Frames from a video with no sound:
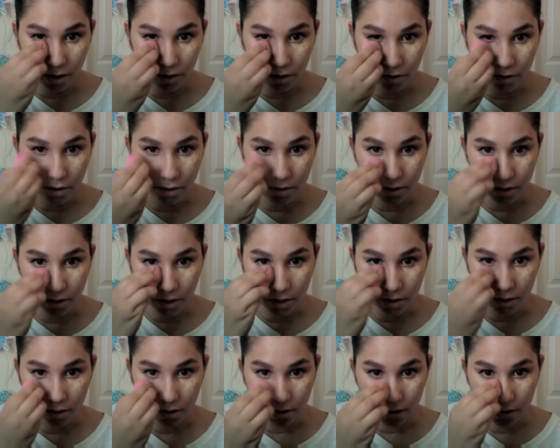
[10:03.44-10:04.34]
of creasing
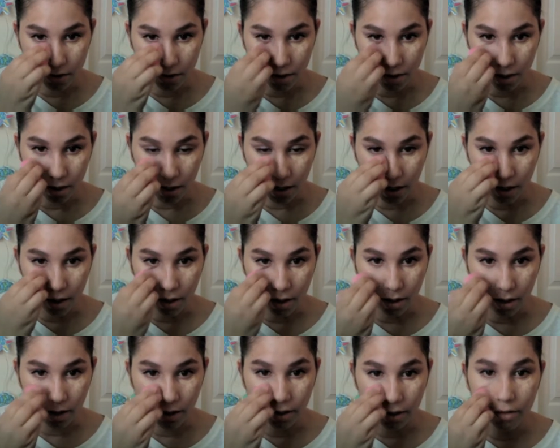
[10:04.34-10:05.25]
under this
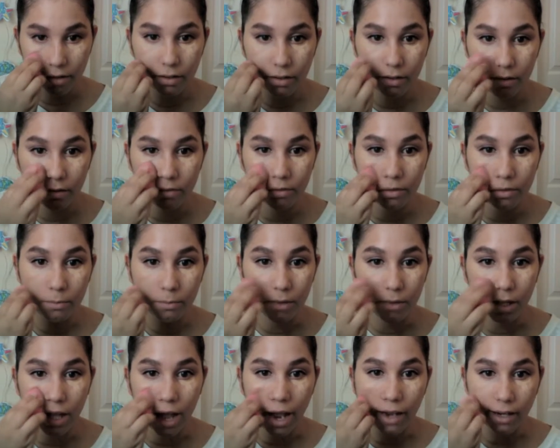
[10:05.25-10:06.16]
eye from
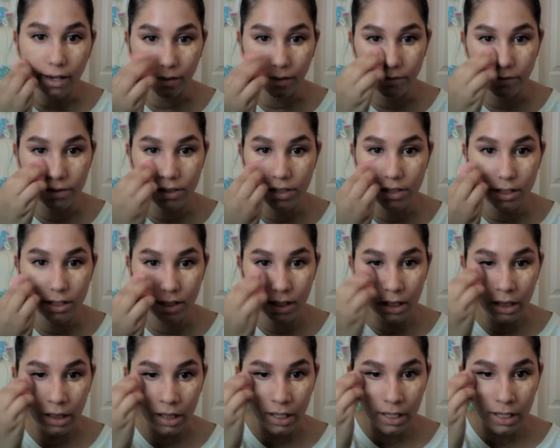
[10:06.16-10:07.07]
lack of
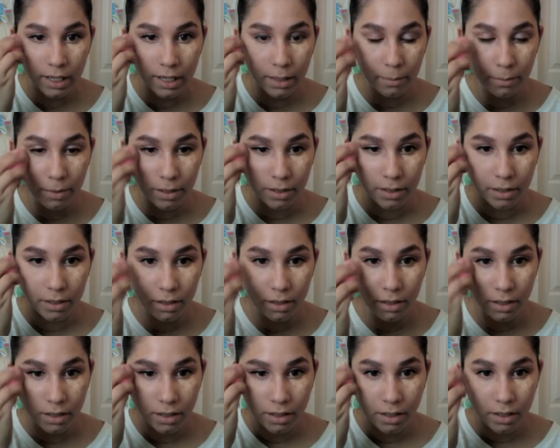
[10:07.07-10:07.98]
sleep.
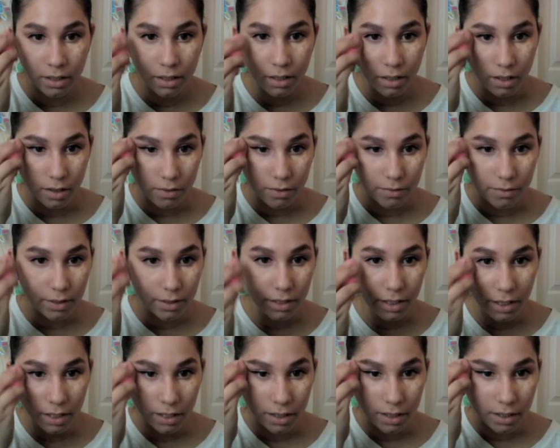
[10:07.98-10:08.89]

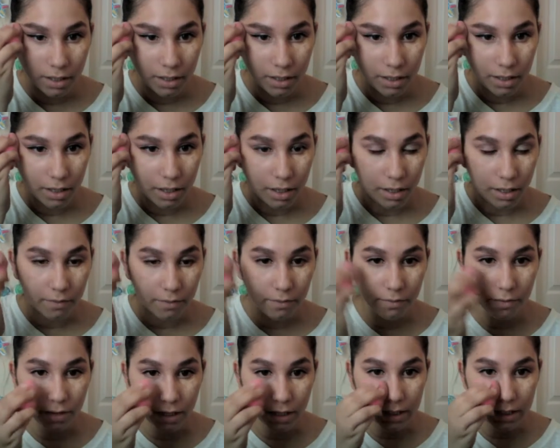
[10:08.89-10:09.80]
Hopefully I can
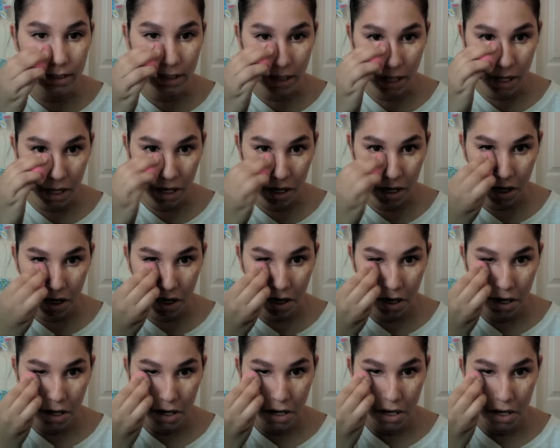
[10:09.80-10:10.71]
fix that.
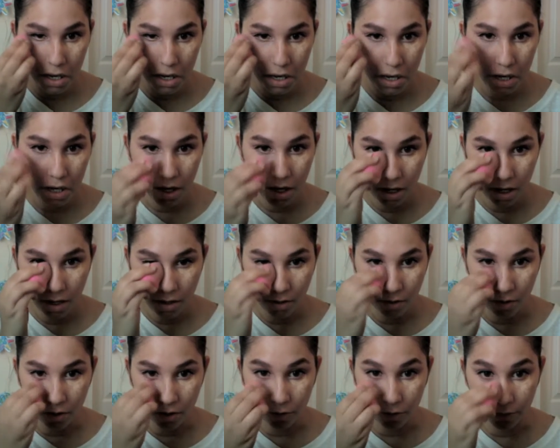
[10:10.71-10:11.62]

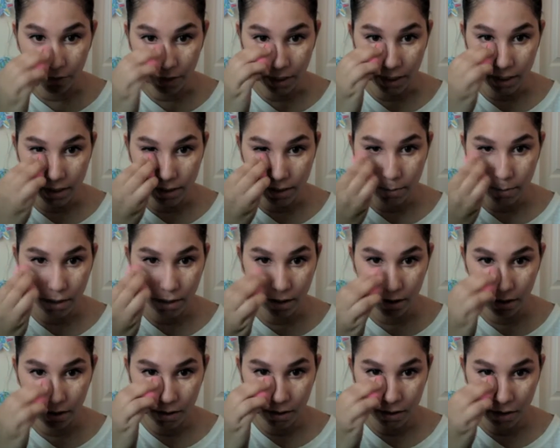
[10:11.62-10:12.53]
Or hopefully it gets
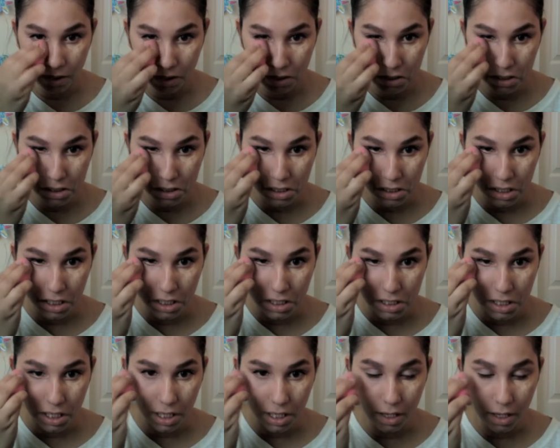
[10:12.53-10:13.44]
better. It doesn't like
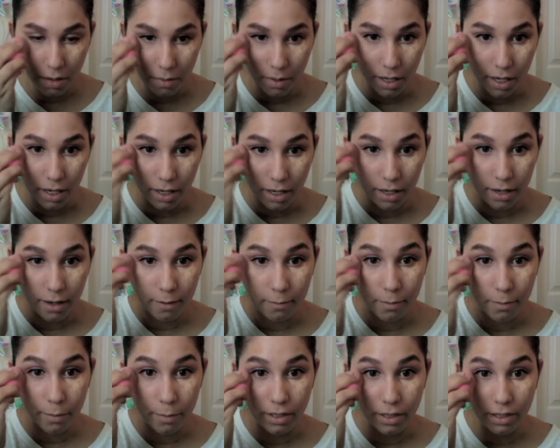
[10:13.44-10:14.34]
stay that way. I've
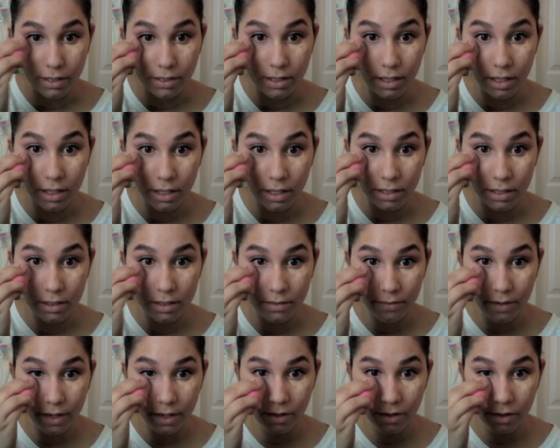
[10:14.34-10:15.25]
been putting tons of
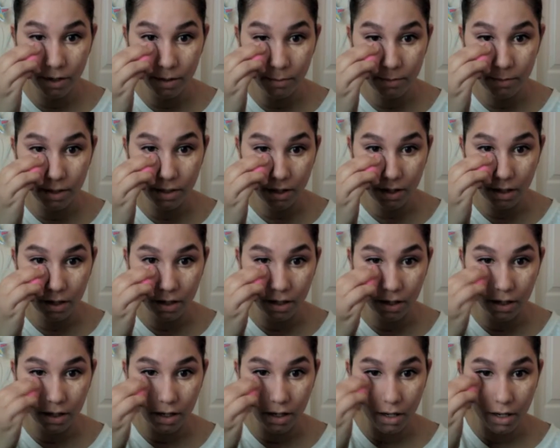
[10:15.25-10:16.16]
eye creams
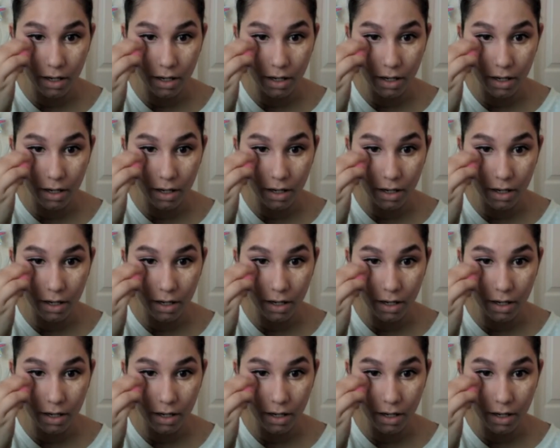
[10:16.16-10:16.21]
on.